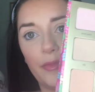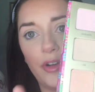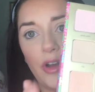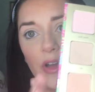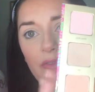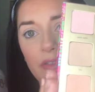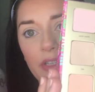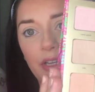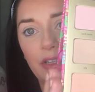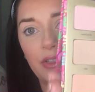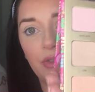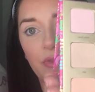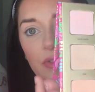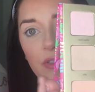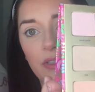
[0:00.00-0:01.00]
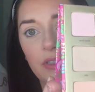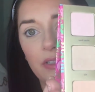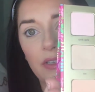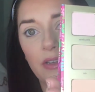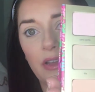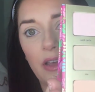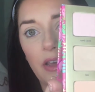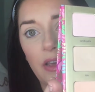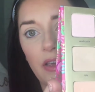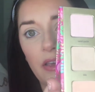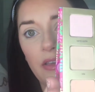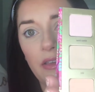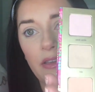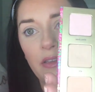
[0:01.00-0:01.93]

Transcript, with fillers: I'm gravitating towards it today.